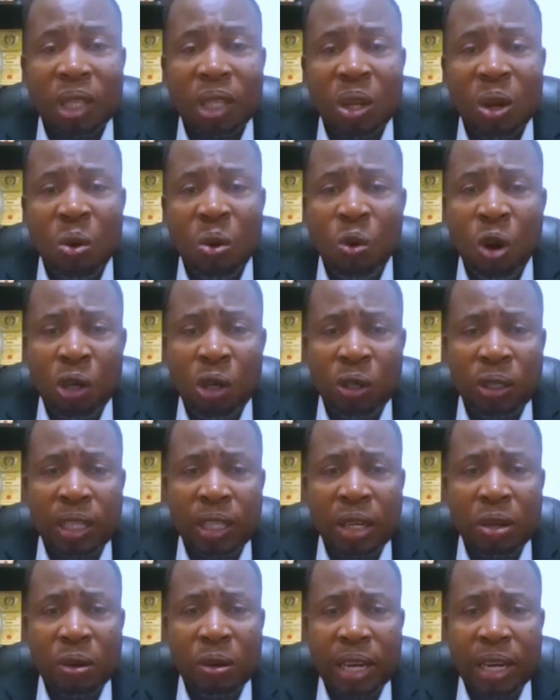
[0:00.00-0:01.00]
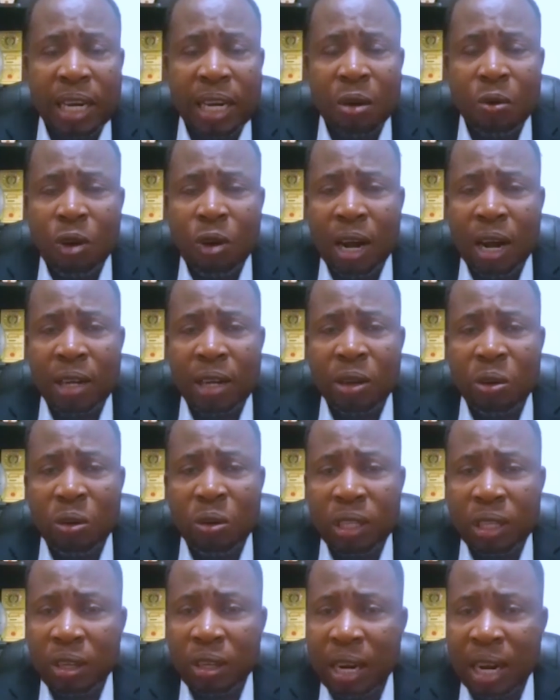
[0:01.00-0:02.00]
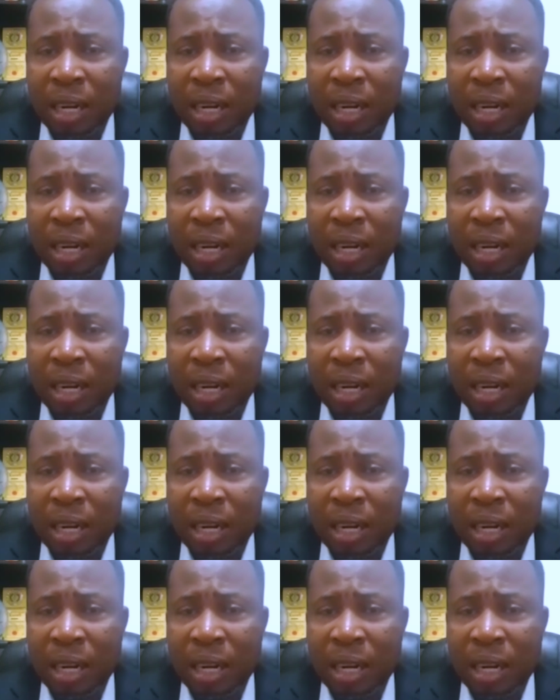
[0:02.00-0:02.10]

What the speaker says: what you think you gain in one hand, you lose in the other.